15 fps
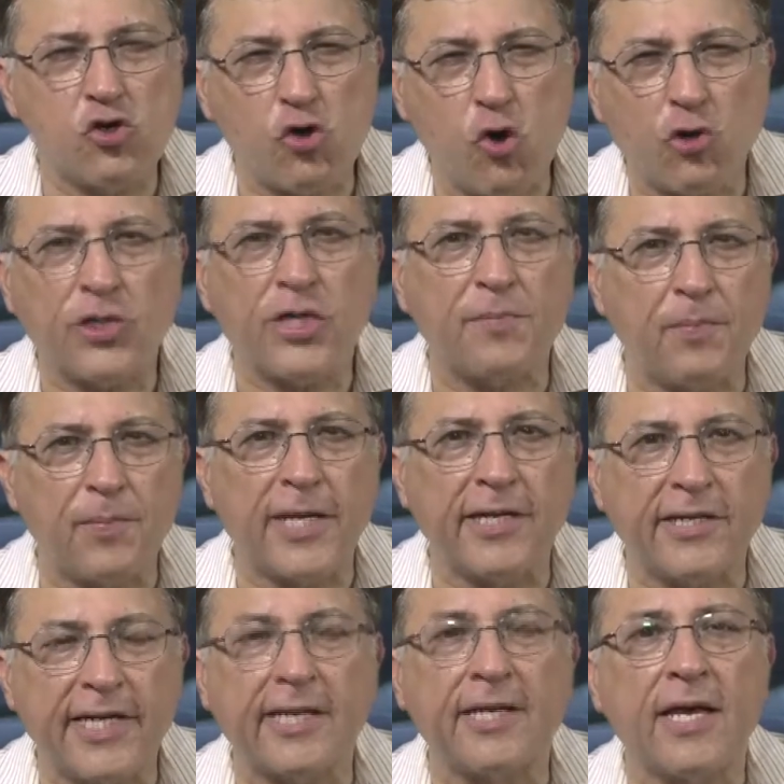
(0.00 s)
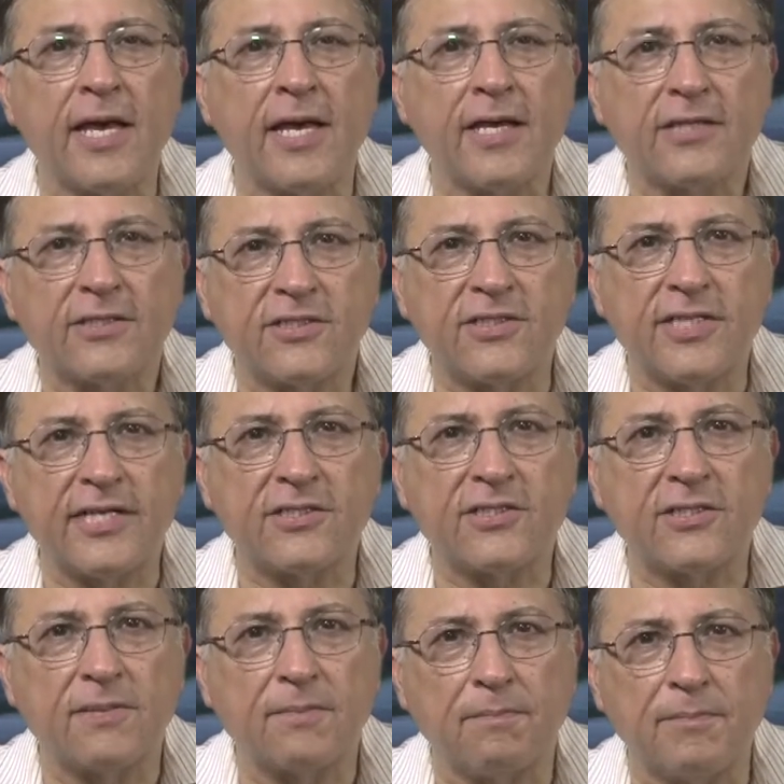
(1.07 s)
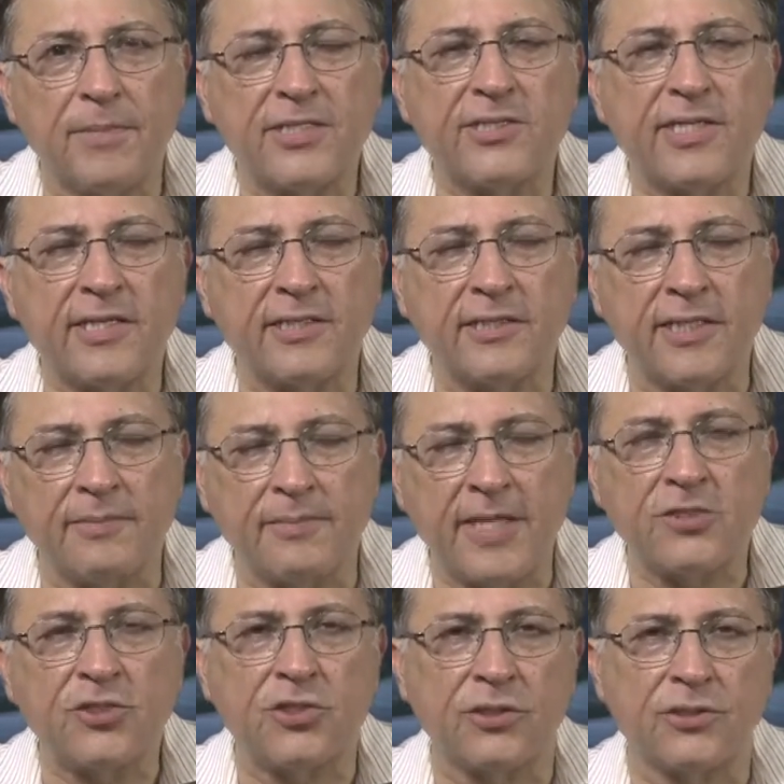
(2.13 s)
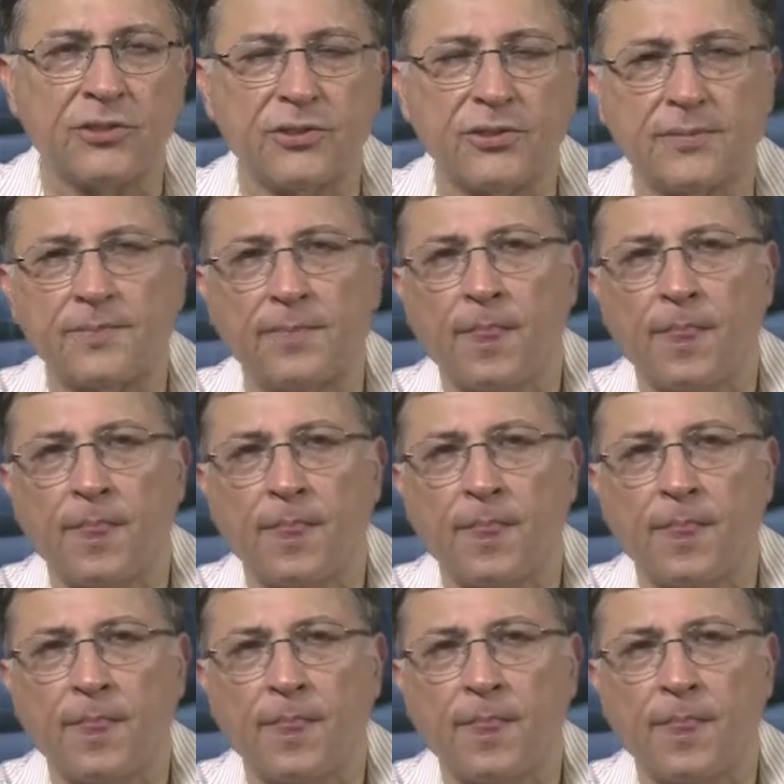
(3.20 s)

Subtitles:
contemplating six missing dimensions?